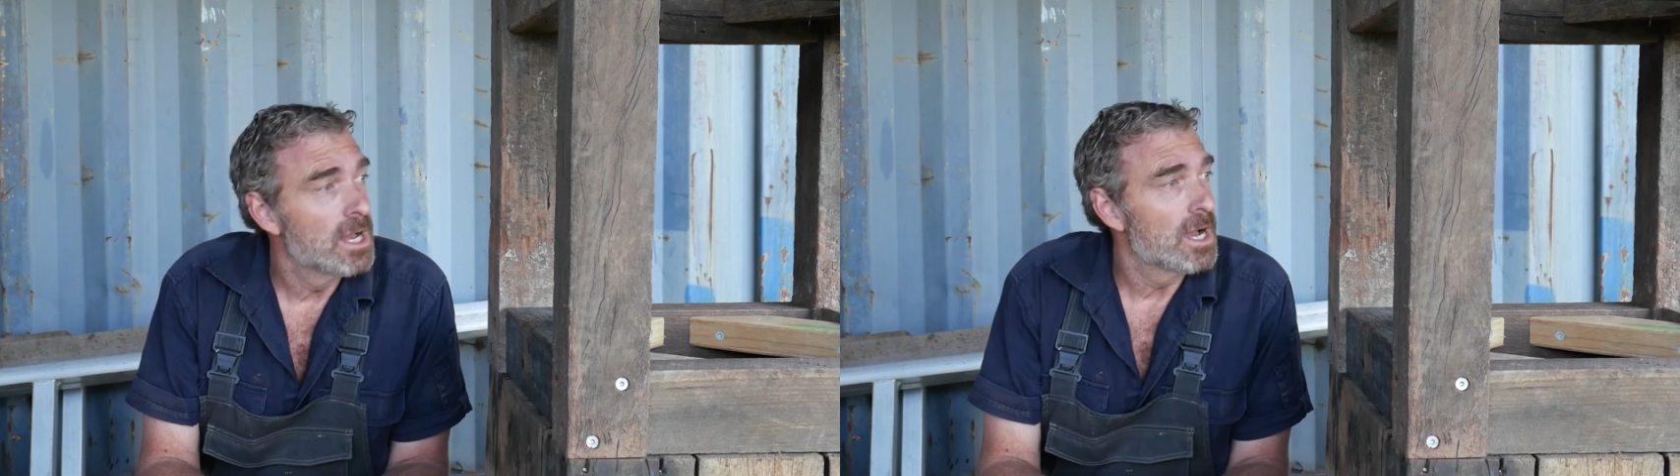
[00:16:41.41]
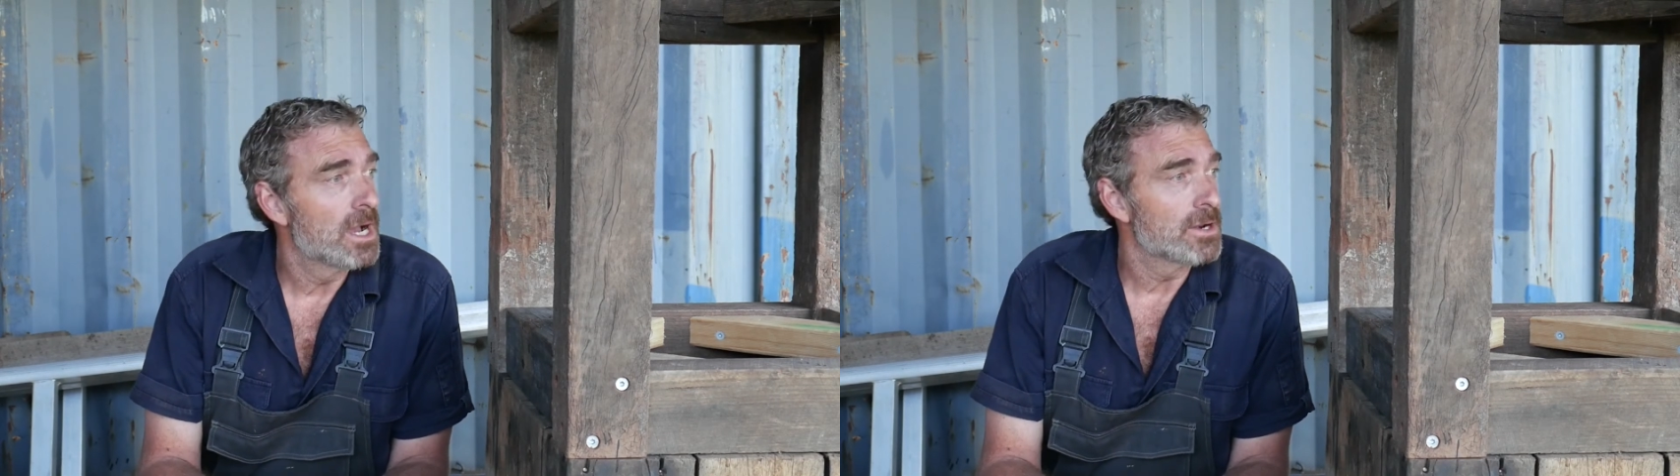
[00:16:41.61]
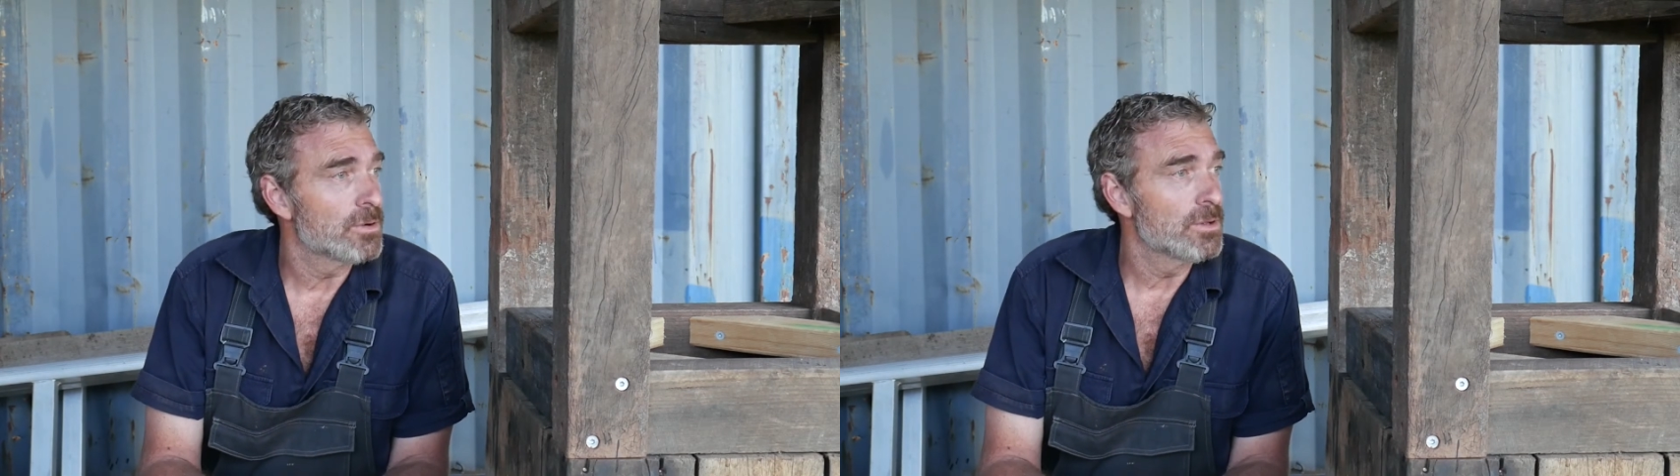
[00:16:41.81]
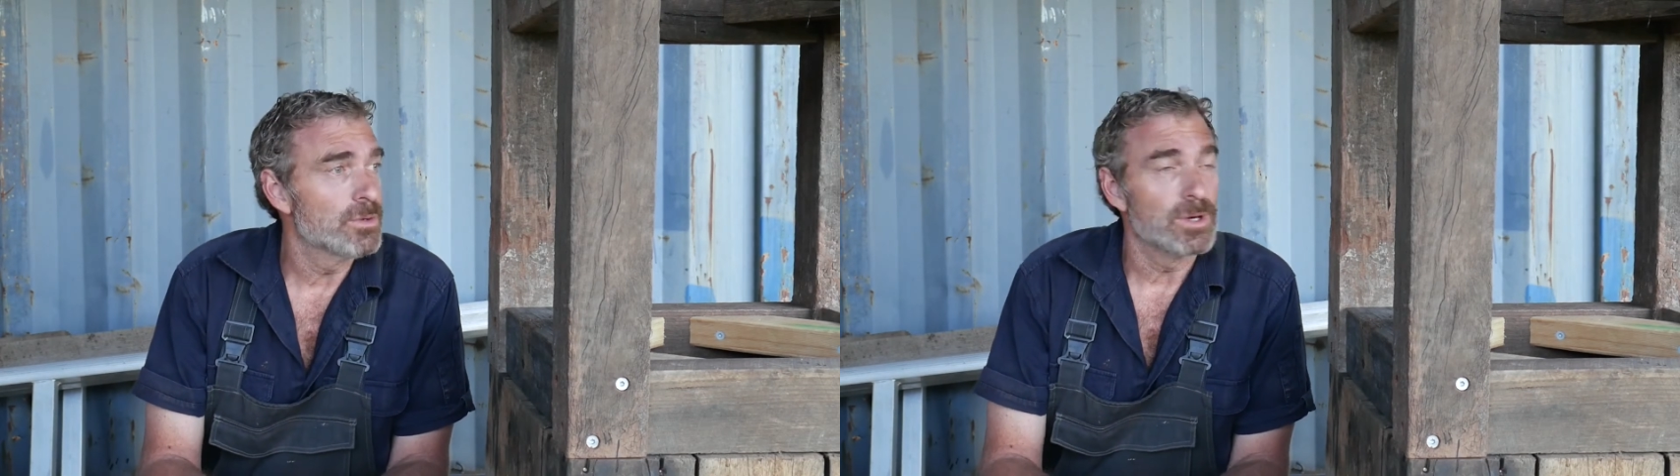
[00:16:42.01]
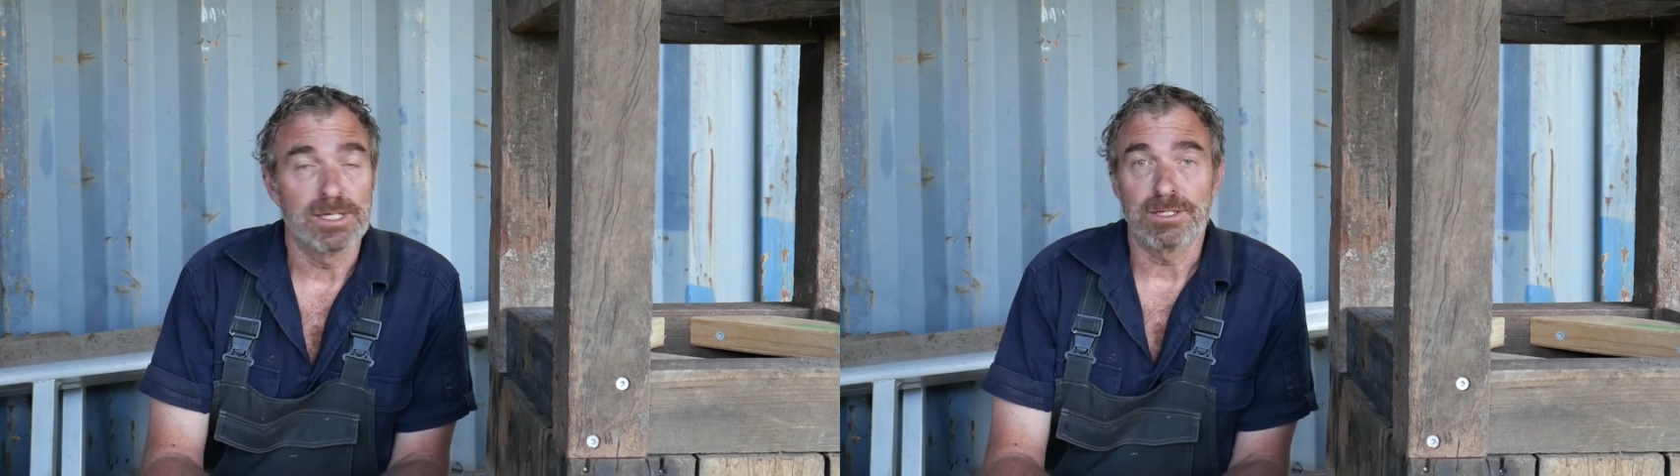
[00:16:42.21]
aren't
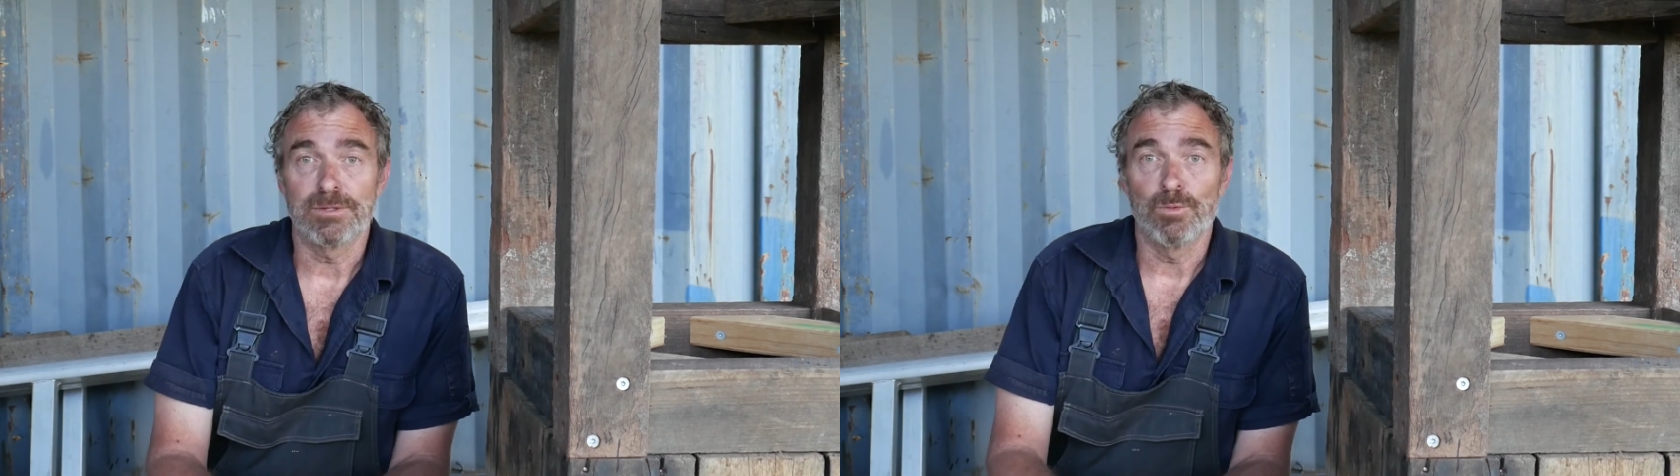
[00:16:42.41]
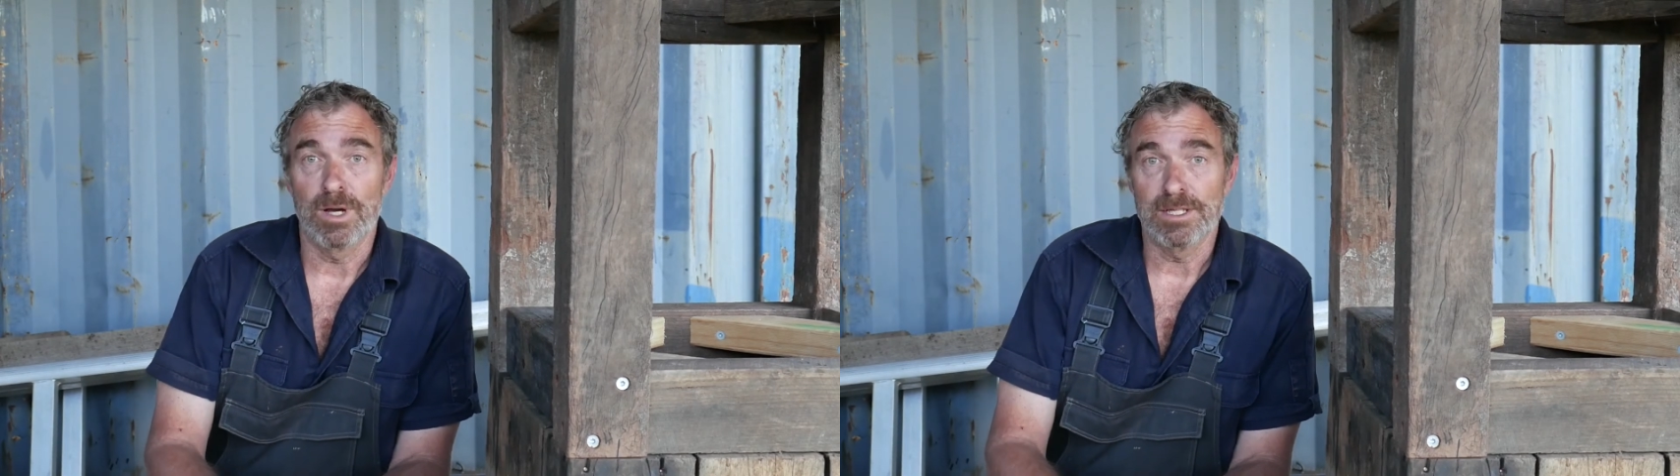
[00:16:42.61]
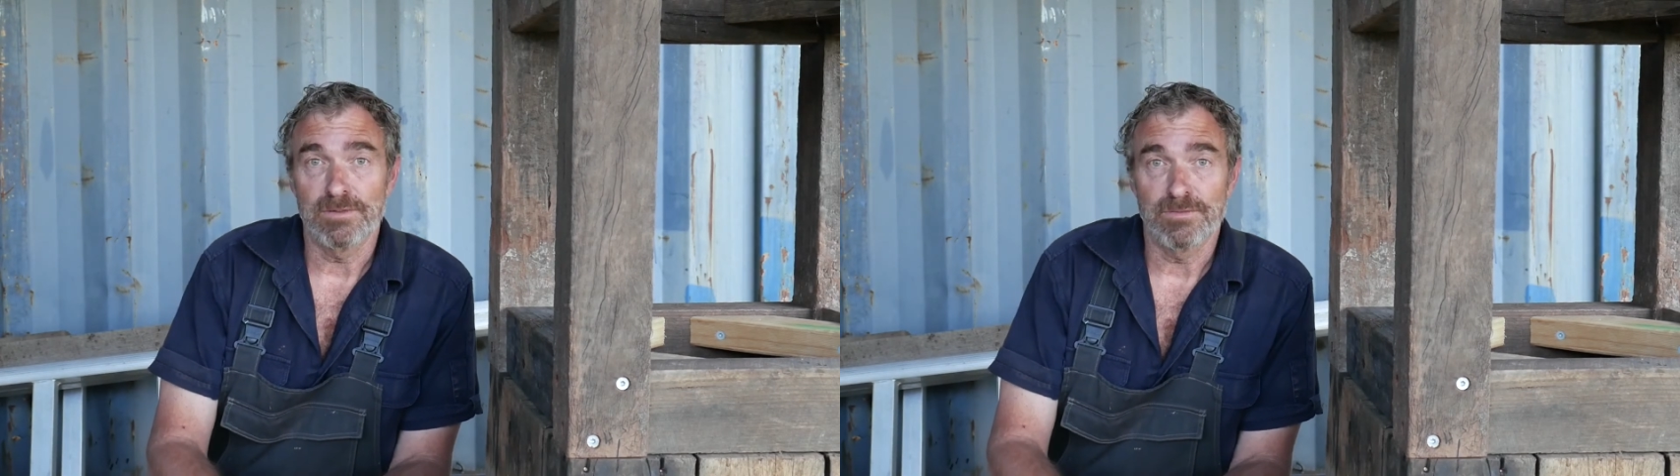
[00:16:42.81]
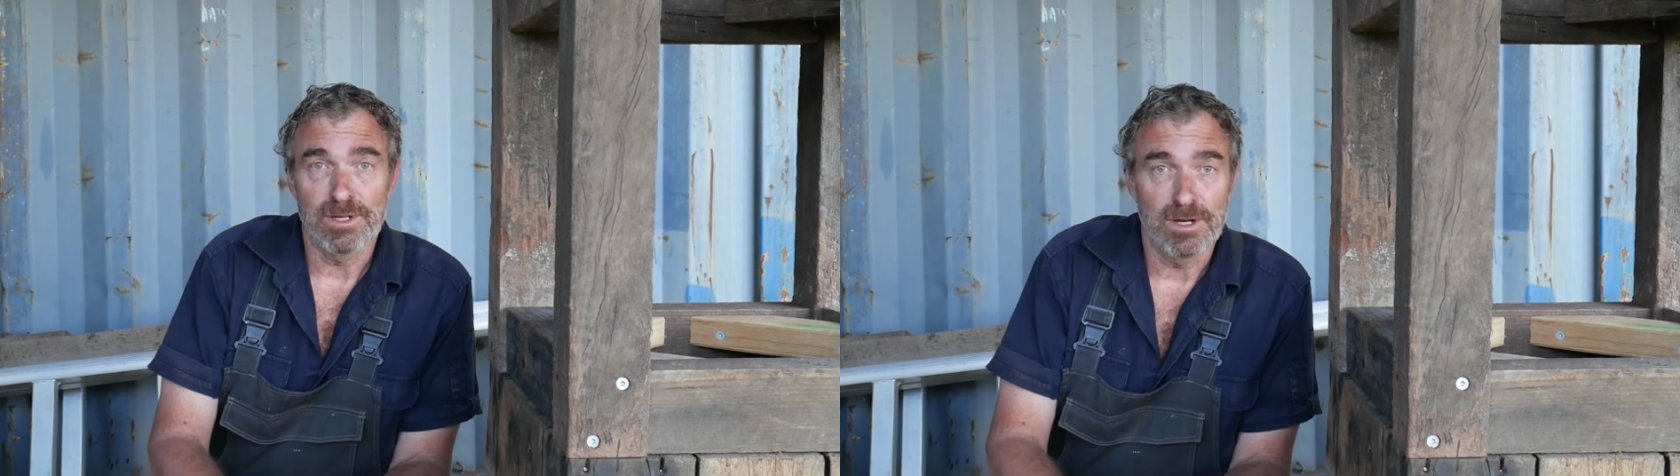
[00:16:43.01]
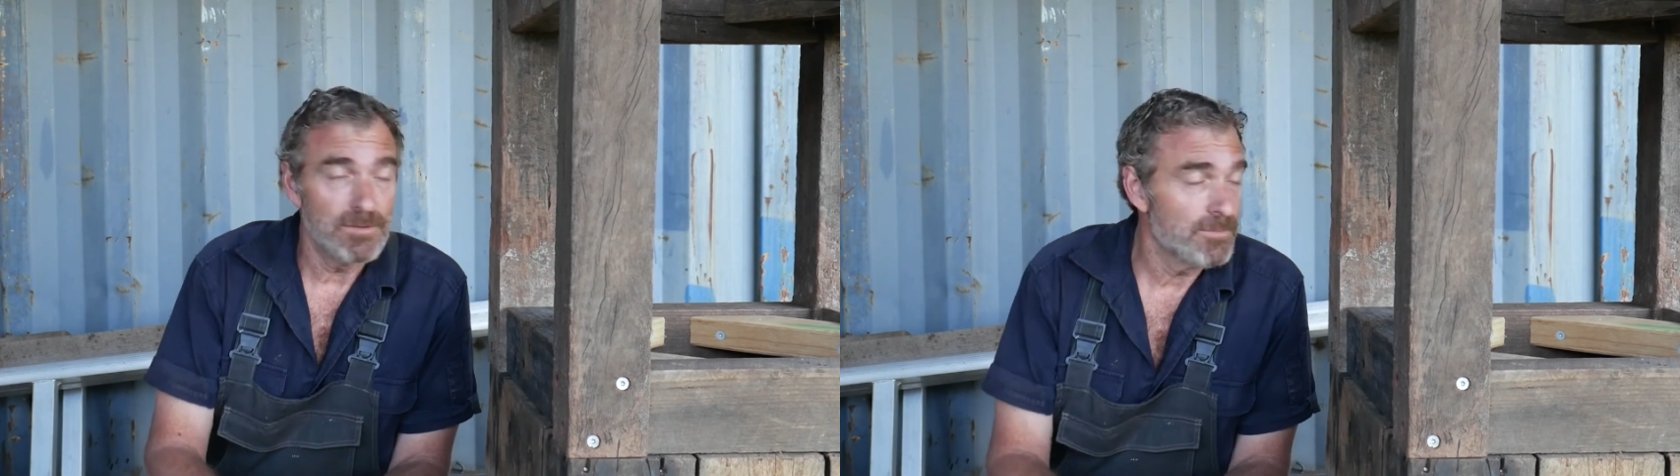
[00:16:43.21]
always a waste of
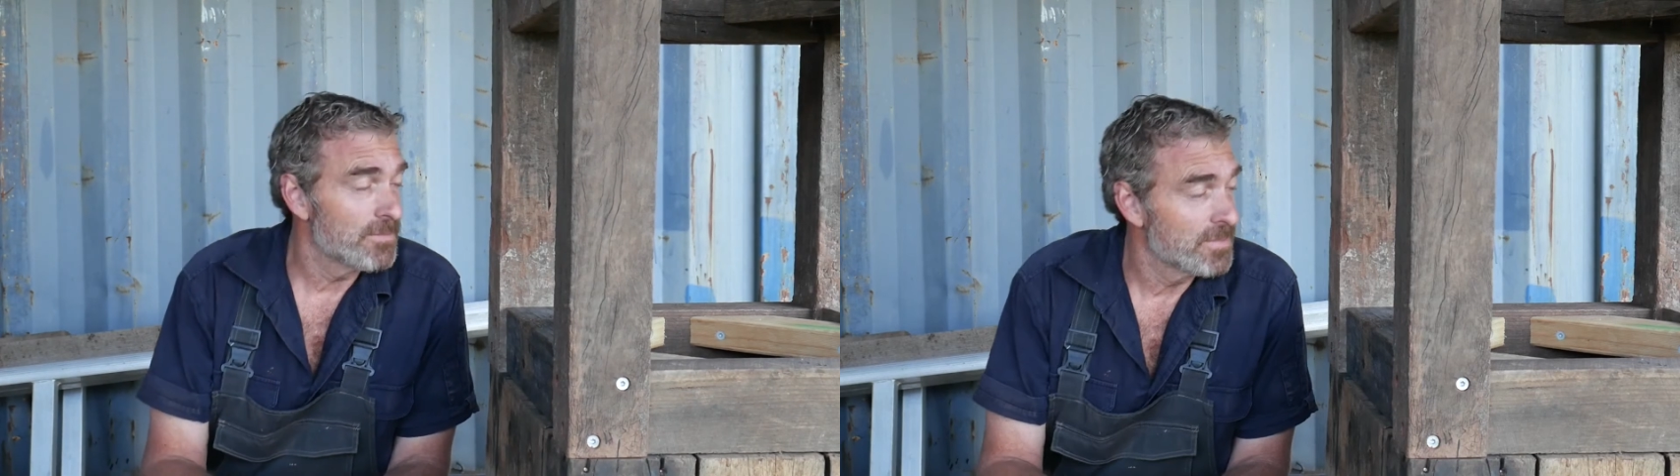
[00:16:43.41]
time,